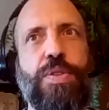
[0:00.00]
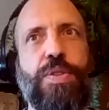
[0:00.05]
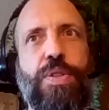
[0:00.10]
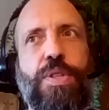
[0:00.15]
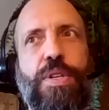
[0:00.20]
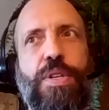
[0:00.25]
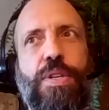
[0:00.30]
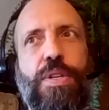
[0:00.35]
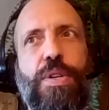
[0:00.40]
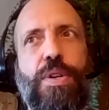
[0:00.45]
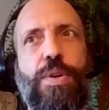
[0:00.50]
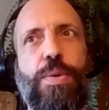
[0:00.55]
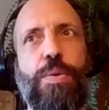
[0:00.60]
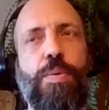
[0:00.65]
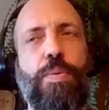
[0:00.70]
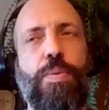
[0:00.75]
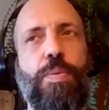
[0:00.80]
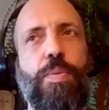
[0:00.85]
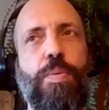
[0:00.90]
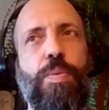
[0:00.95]
the
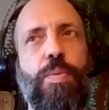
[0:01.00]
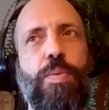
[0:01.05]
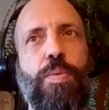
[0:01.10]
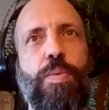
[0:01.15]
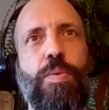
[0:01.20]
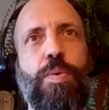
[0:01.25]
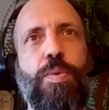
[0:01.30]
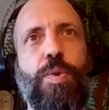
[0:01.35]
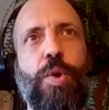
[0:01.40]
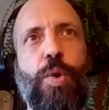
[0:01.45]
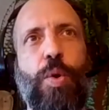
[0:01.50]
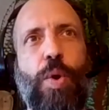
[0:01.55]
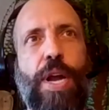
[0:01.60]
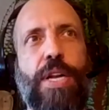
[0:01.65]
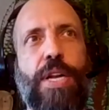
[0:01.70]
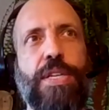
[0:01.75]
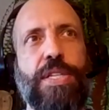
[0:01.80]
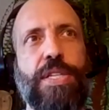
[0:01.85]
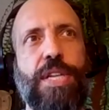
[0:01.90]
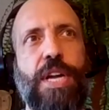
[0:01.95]

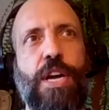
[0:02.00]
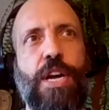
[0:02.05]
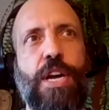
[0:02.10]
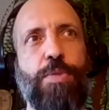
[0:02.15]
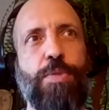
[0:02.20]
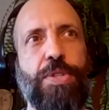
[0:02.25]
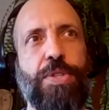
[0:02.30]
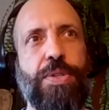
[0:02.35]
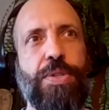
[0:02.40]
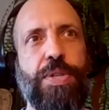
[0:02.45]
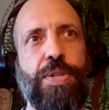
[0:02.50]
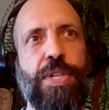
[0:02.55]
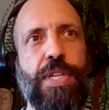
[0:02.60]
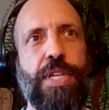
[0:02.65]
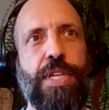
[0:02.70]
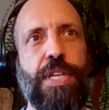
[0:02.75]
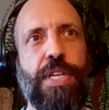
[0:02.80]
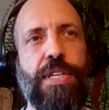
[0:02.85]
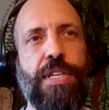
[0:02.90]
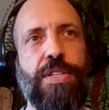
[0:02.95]
greatest
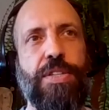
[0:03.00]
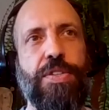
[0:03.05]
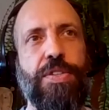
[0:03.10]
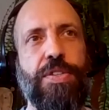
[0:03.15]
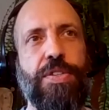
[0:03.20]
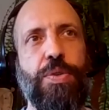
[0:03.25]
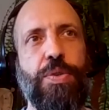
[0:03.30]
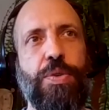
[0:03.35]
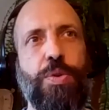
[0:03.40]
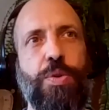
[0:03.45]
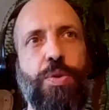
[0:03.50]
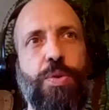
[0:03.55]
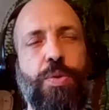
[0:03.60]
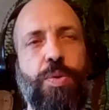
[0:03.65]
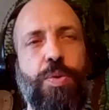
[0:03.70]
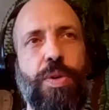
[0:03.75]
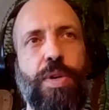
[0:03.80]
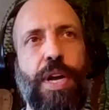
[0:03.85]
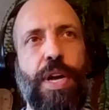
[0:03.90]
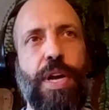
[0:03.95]
opportunity to
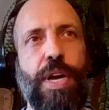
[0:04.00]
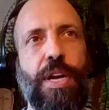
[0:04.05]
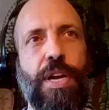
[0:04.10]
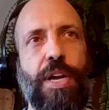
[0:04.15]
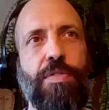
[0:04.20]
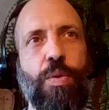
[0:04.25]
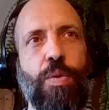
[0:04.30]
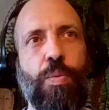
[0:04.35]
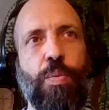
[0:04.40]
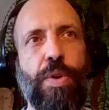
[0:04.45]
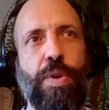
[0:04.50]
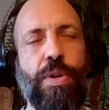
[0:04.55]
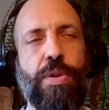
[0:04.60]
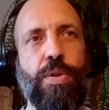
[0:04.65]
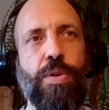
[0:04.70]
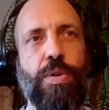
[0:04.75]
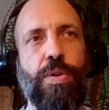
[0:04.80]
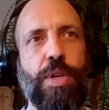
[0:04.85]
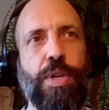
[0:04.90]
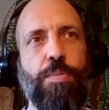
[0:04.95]
have a
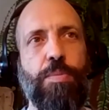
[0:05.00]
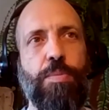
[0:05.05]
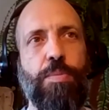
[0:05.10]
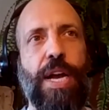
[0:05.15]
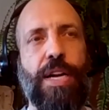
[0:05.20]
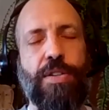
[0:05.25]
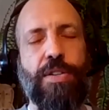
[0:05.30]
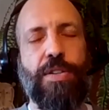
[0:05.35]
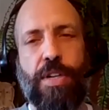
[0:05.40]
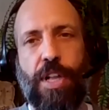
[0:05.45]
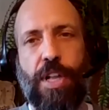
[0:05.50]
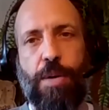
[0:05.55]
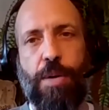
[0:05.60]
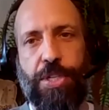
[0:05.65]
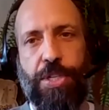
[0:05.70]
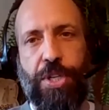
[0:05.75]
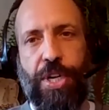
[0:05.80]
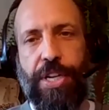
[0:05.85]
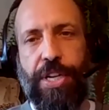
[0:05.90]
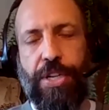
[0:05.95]
real impact on
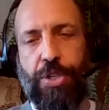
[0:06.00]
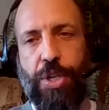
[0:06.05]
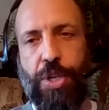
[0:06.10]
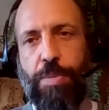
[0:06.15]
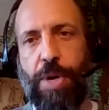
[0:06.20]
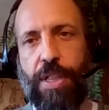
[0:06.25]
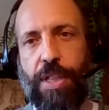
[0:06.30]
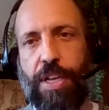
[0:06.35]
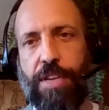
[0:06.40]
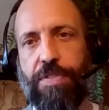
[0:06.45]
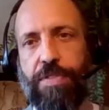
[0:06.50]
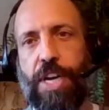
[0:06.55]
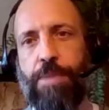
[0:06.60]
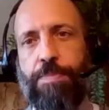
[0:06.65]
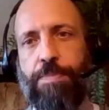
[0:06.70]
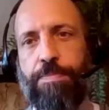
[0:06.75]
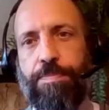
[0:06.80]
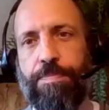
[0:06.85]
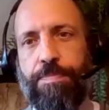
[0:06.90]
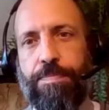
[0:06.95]
climate change in my lifetime.
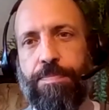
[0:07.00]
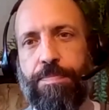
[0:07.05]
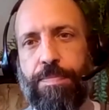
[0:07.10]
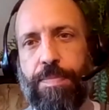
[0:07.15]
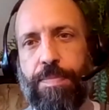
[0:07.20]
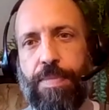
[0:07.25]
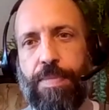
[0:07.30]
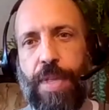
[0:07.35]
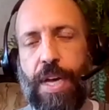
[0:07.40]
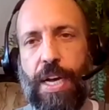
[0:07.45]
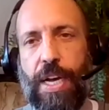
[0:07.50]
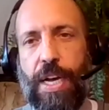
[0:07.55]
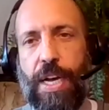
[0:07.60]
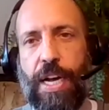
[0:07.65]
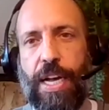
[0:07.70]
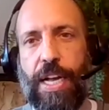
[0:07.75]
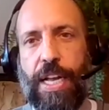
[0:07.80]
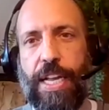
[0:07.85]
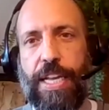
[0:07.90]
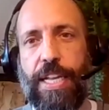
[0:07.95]

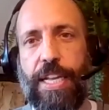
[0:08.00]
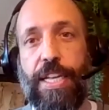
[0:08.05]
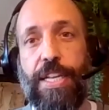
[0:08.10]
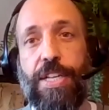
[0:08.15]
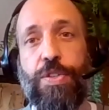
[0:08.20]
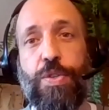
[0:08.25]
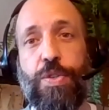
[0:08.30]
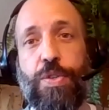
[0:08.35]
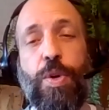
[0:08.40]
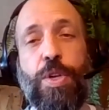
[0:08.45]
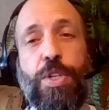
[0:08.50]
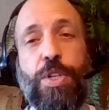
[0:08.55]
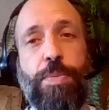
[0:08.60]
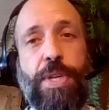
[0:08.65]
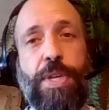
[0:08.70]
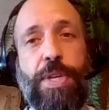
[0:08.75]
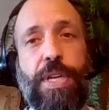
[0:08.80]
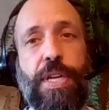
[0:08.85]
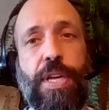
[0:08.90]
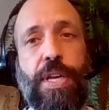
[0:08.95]
It is going to
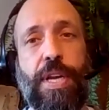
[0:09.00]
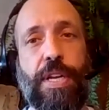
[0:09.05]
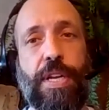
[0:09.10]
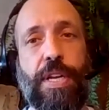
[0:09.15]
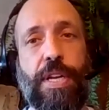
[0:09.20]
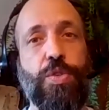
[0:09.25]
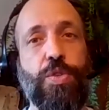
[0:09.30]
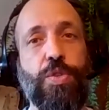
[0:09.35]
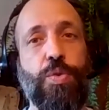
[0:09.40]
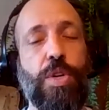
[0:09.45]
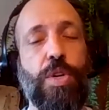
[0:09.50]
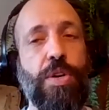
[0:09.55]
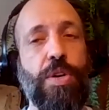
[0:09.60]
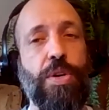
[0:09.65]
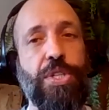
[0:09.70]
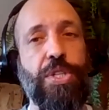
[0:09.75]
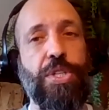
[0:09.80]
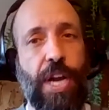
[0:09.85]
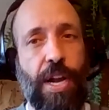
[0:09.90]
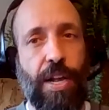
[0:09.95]
be an
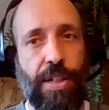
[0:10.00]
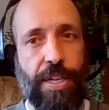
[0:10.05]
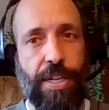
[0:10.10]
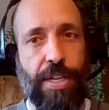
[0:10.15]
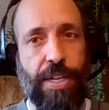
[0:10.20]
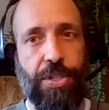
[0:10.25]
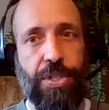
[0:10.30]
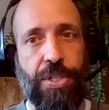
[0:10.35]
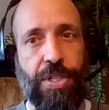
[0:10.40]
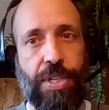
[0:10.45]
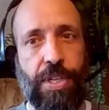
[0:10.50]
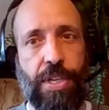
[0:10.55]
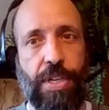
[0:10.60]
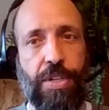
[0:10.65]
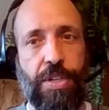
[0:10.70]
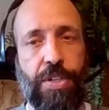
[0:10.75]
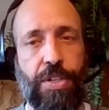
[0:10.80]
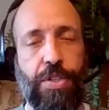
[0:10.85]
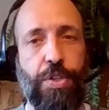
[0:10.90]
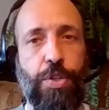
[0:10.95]
extraordinary challenge
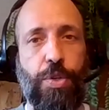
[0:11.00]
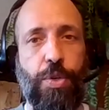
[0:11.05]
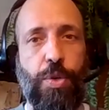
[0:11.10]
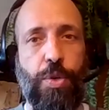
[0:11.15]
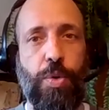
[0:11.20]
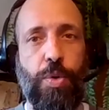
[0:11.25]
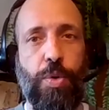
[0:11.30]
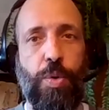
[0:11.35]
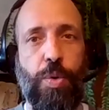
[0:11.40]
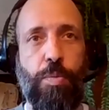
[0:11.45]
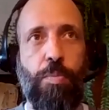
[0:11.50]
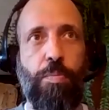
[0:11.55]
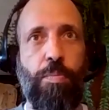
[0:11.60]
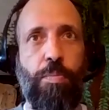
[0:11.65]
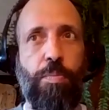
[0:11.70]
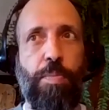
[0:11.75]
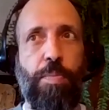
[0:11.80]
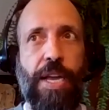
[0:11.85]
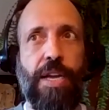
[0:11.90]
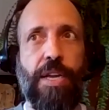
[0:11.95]
to
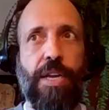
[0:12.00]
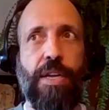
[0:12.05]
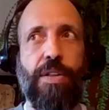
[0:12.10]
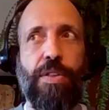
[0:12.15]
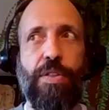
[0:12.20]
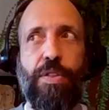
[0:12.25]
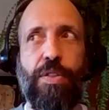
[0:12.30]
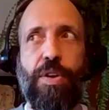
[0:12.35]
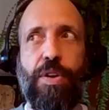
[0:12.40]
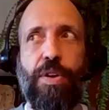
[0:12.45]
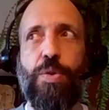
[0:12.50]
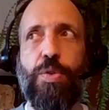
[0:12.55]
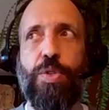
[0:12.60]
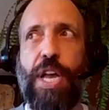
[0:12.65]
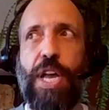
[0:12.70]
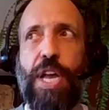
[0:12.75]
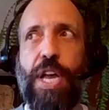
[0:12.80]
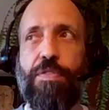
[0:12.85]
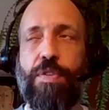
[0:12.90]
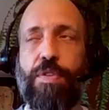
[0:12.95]
make
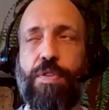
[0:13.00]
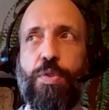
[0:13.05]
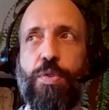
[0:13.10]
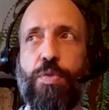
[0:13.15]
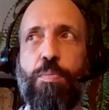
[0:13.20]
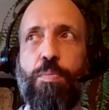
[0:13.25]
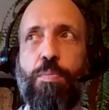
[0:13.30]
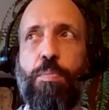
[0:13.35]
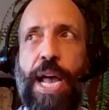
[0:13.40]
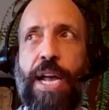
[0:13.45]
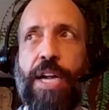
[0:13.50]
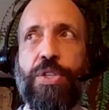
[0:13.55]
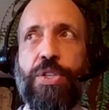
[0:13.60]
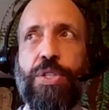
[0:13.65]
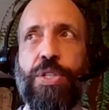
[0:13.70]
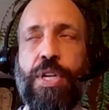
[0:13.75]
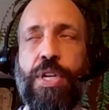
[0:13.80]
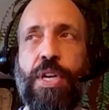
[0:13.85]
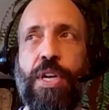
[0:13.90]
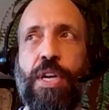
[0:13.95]
those efforts match